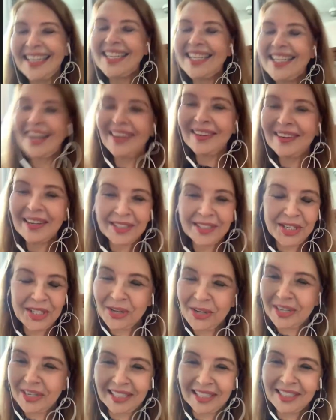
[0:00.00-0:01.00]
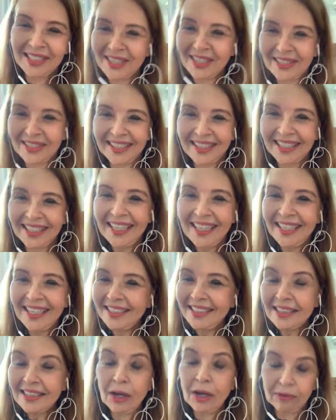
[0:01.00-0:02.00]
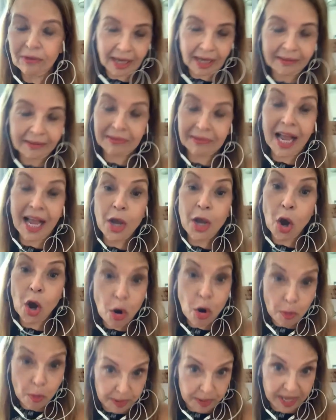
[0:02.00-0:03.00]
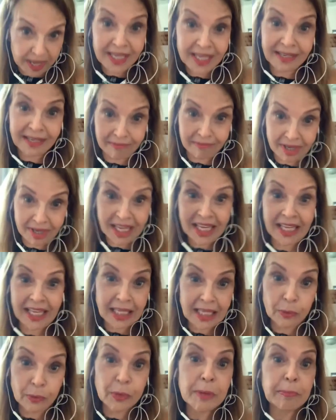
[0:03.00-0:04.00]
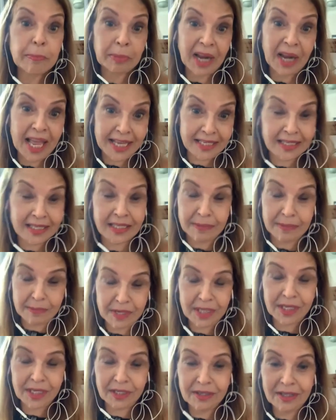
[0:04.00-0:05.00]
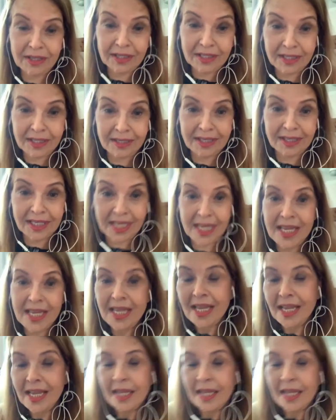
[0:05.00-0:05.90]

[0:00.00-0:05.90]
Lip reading: no, I'm joking, No, I hope he can replace me, you see,